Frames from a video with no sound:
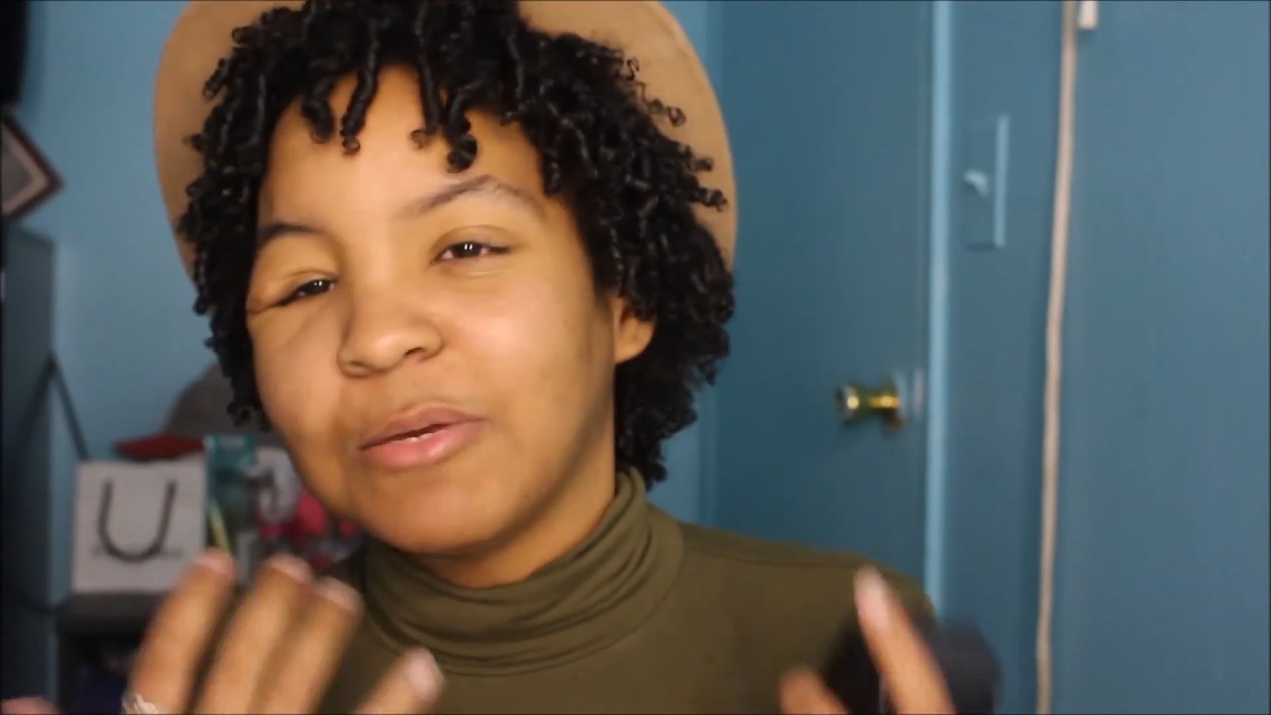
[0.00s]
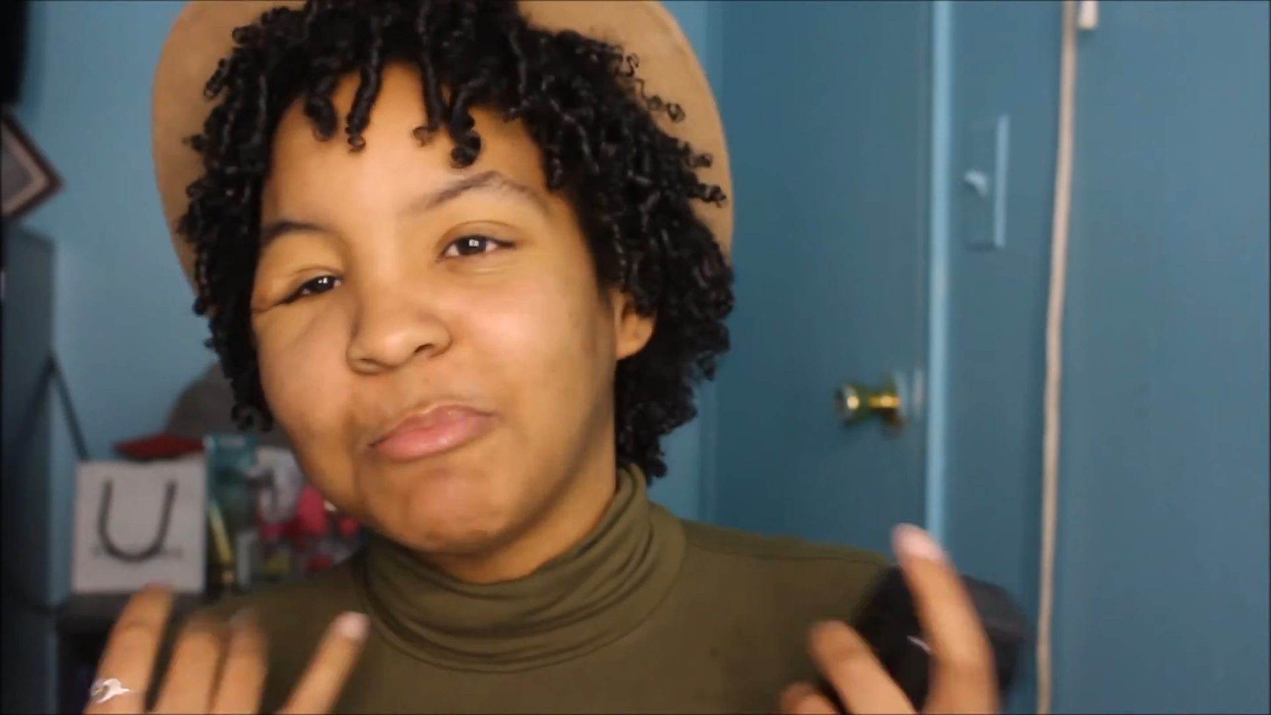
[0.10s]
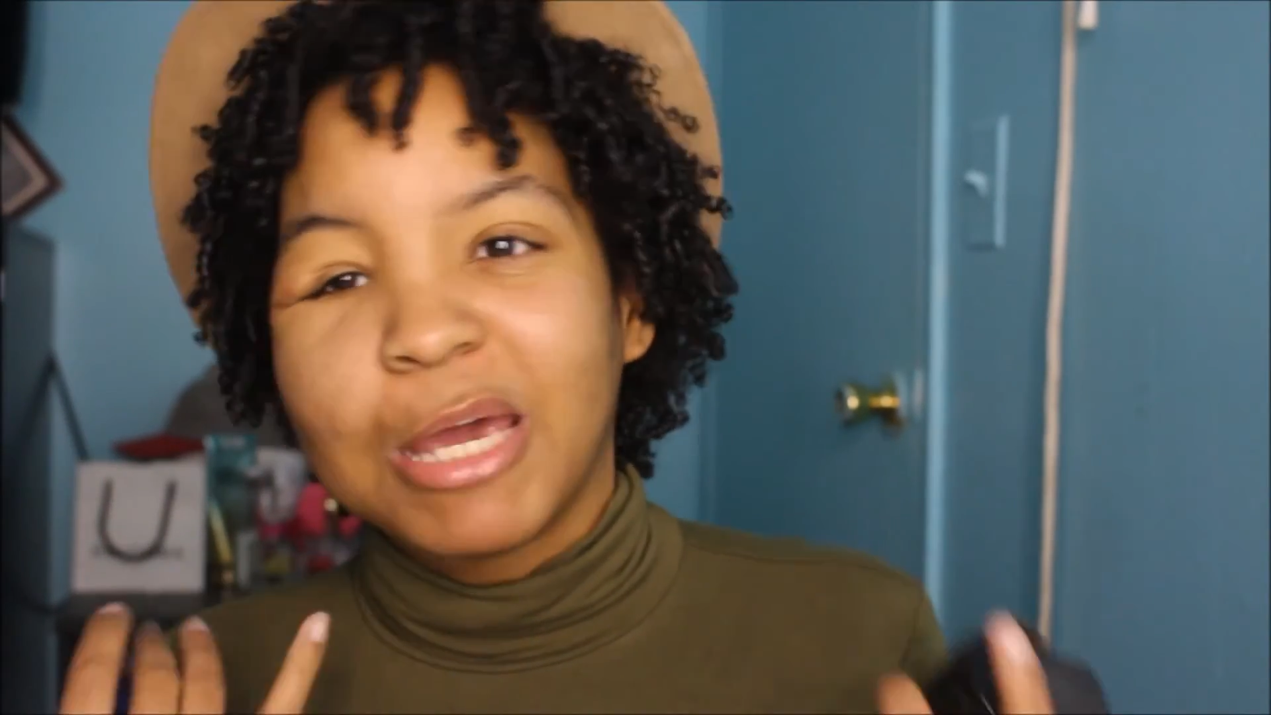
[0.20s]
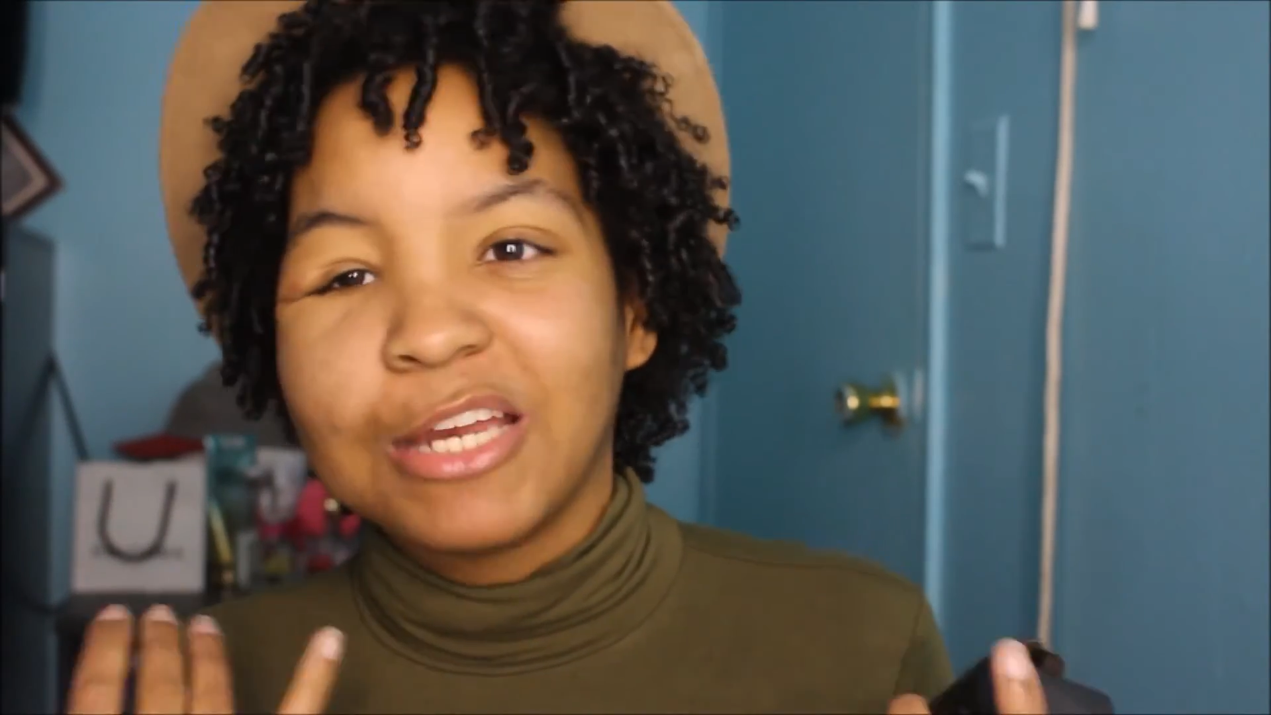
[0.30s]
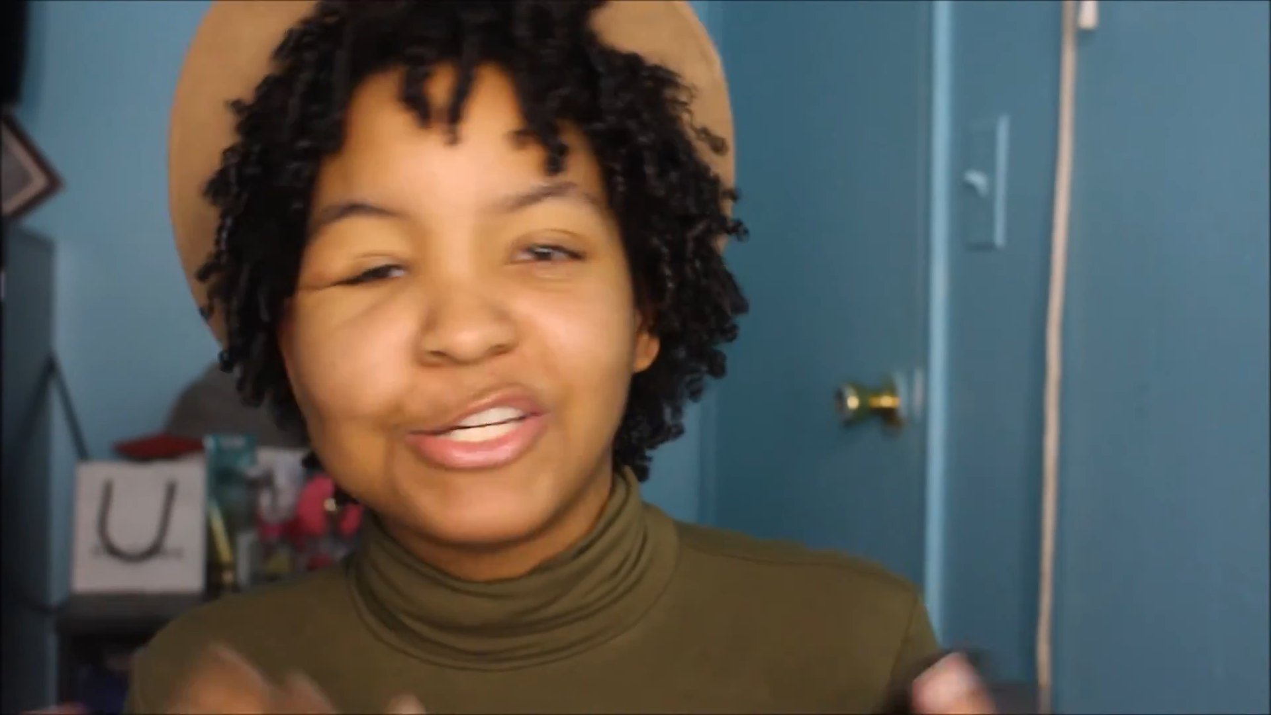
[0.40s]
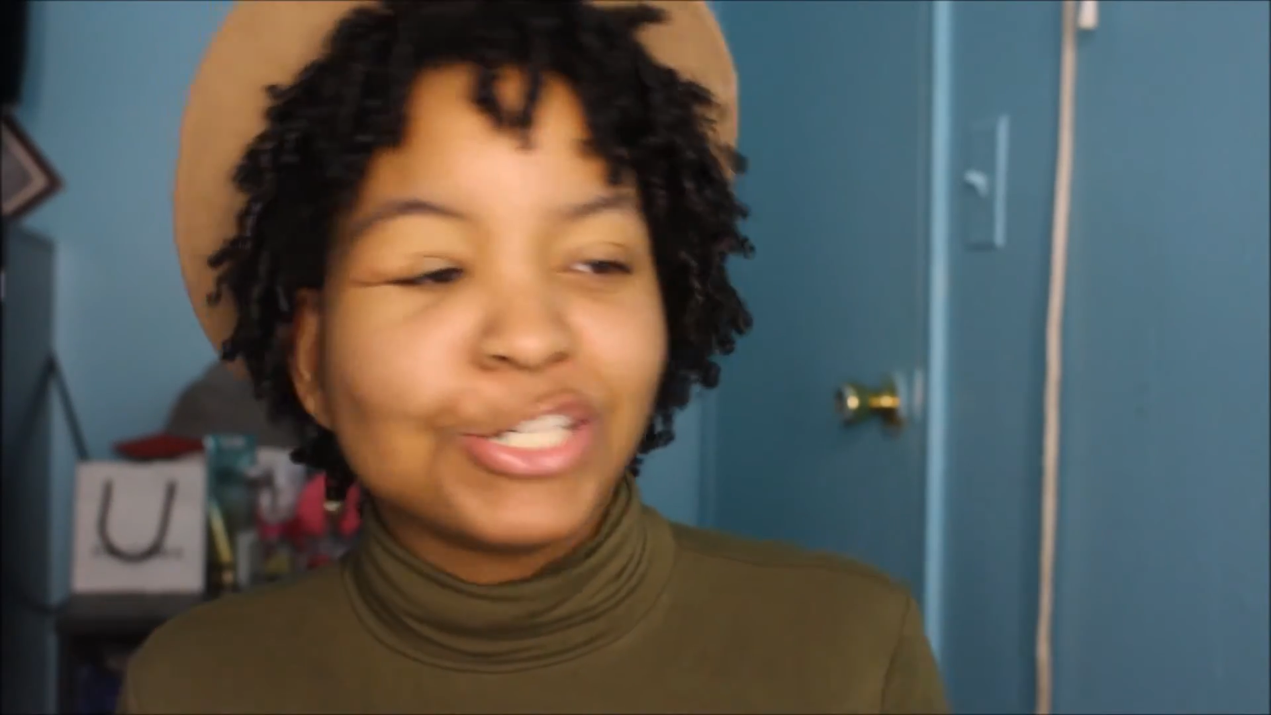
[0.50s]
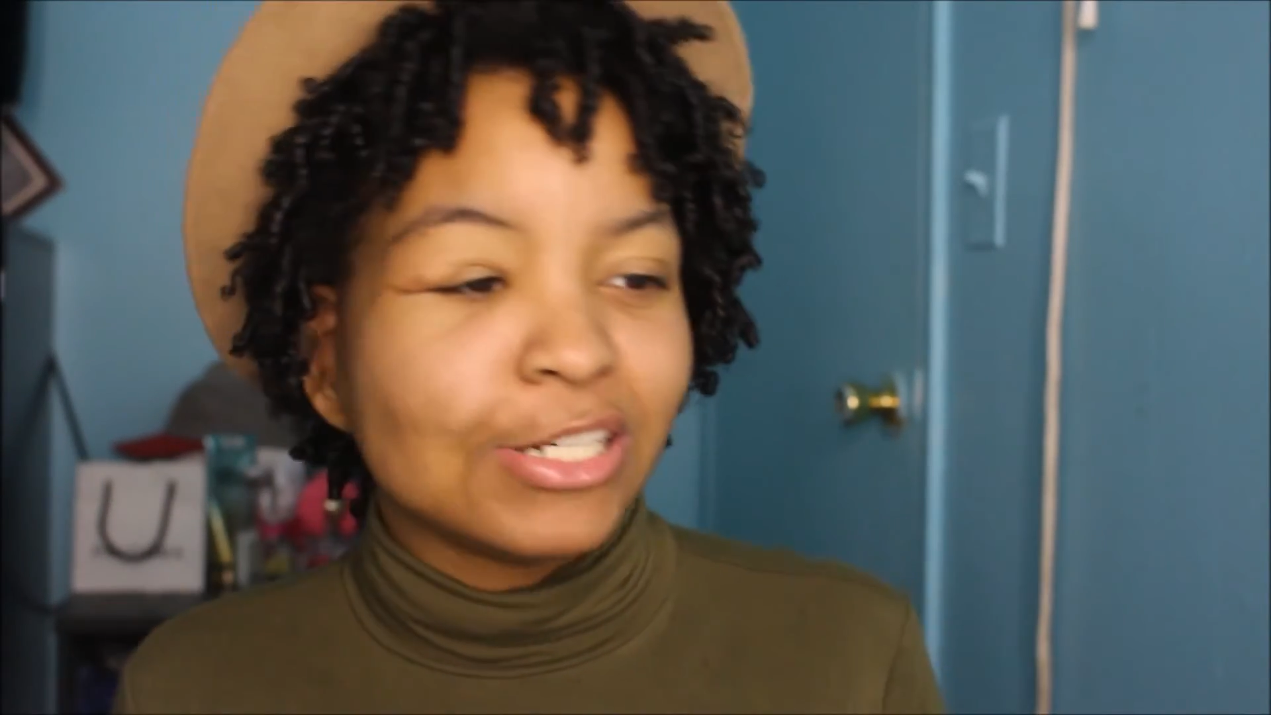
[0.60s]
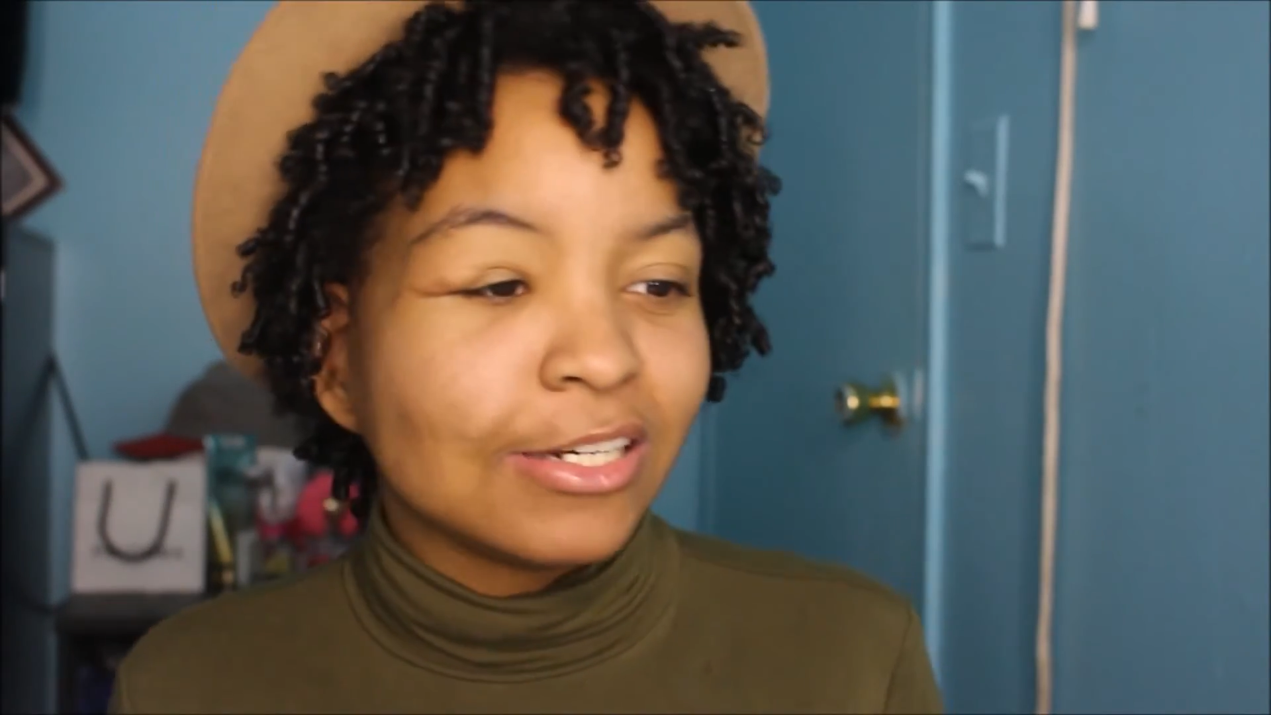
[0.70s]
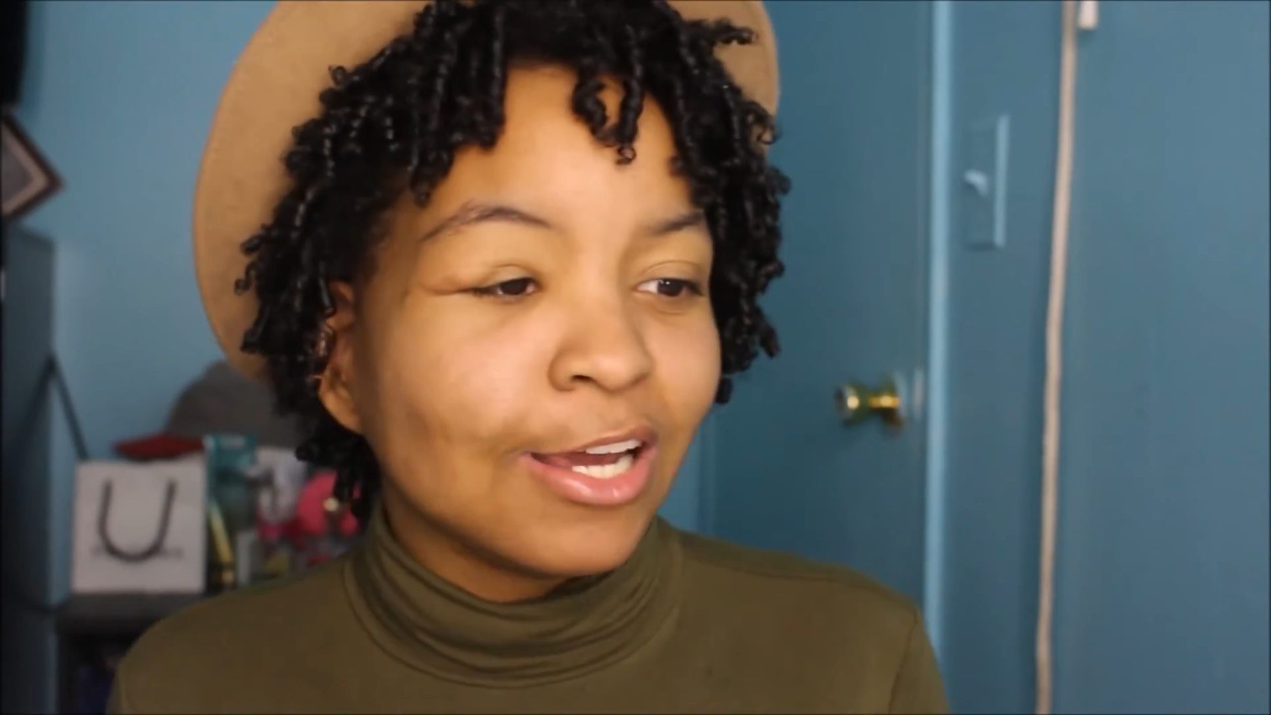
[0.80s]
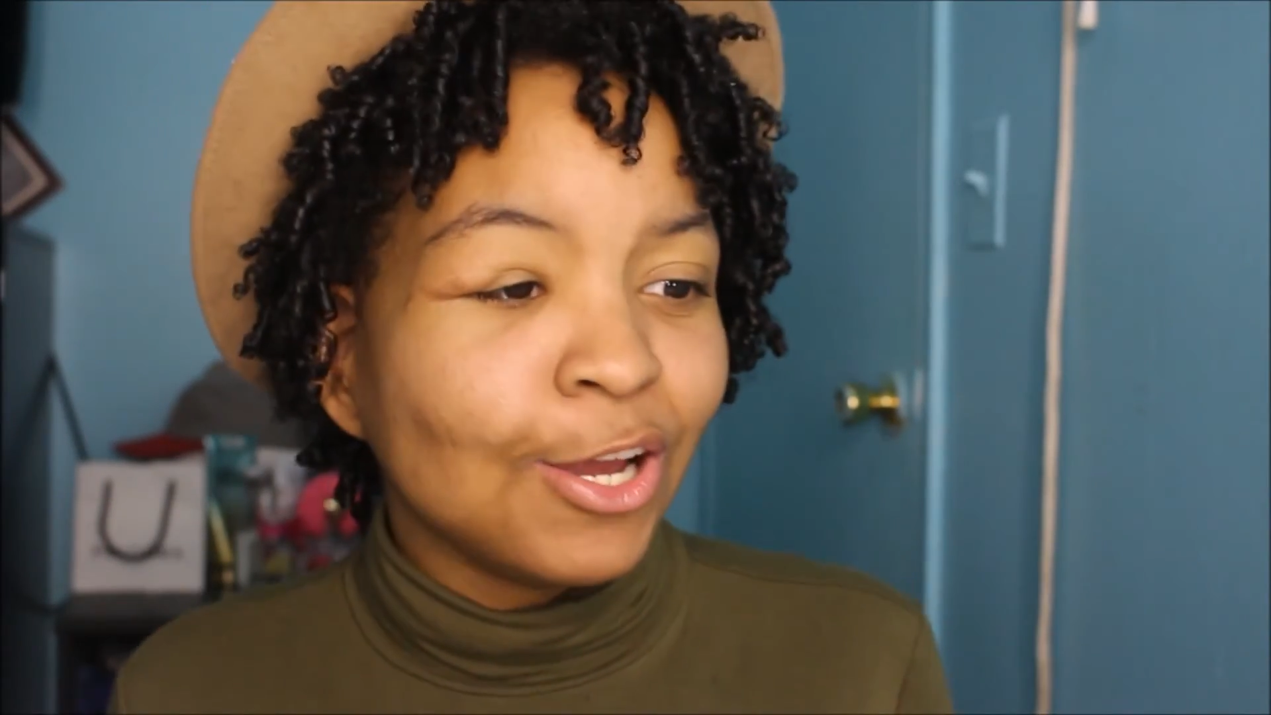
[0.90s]
a
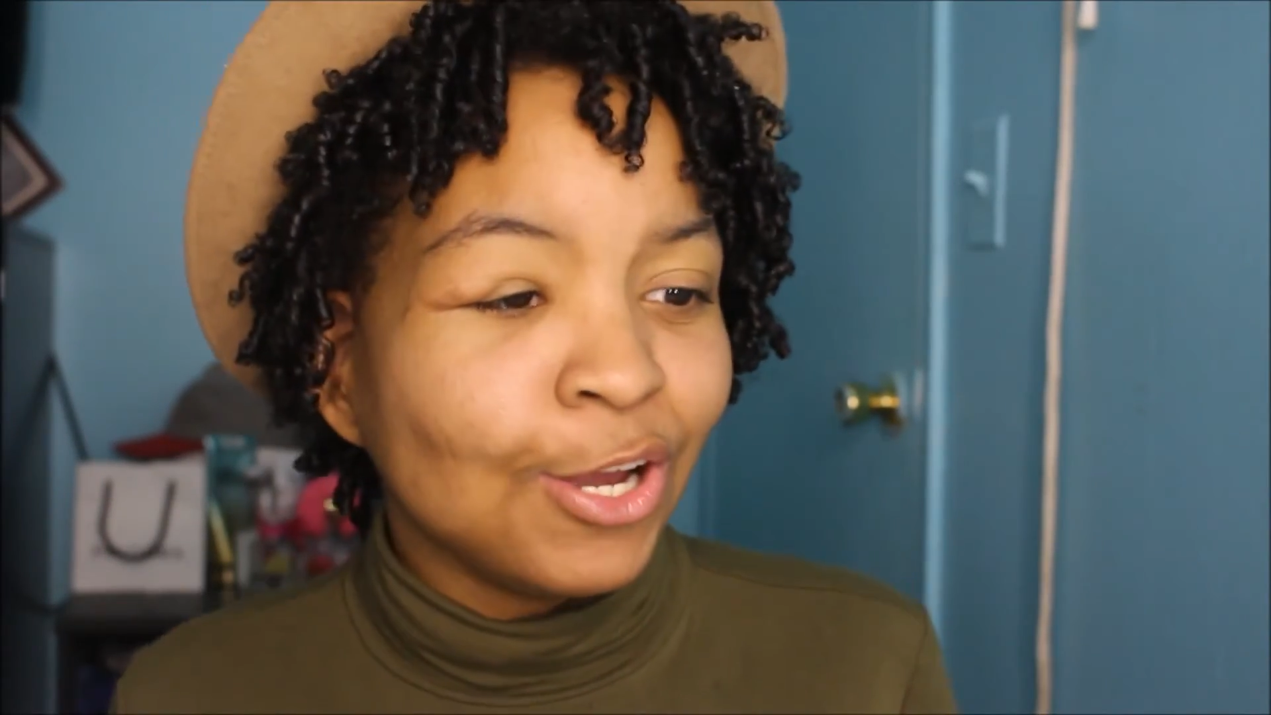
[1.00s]
mansion,